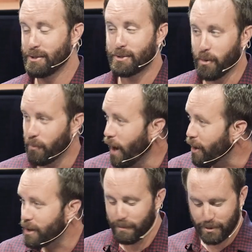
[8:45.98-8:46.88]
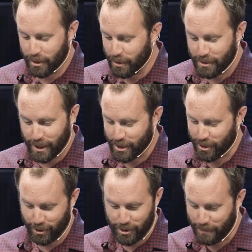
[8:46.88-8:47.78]
So, welcome to New City
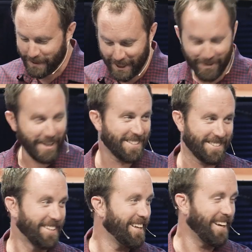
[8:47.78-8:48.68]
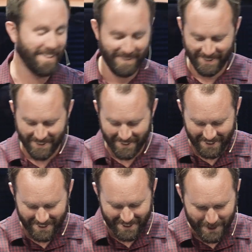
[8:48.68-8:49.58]
Church. You picked a great Sunday
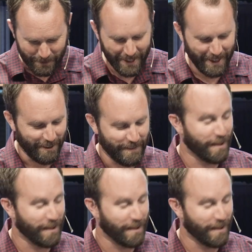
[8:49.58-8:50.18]
to be here.